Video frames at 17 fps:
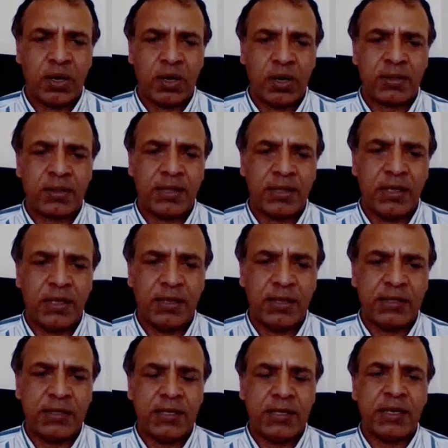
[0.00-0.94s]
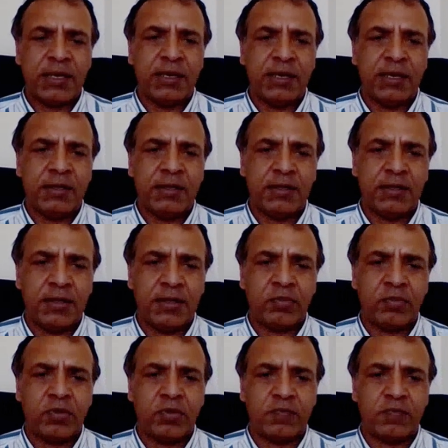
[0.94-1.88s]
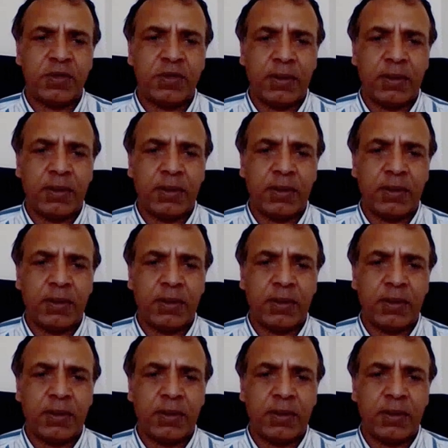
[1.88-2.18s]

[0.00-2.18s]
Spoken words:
We are seeing a decline in terms of